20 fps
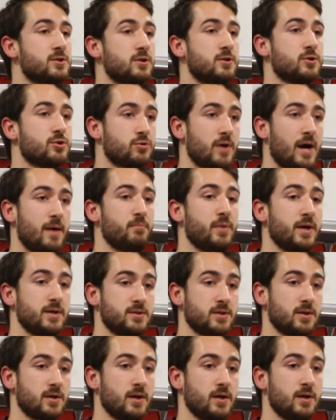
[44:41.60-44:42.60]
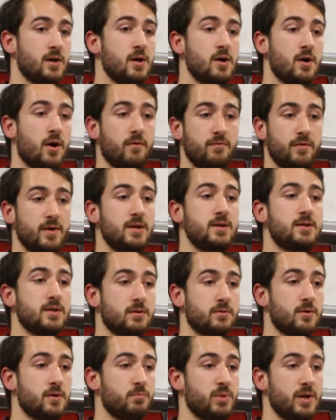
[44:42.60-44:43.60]
the trap basically of
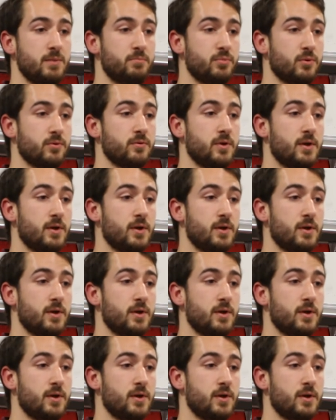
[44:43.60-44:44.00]
leading people,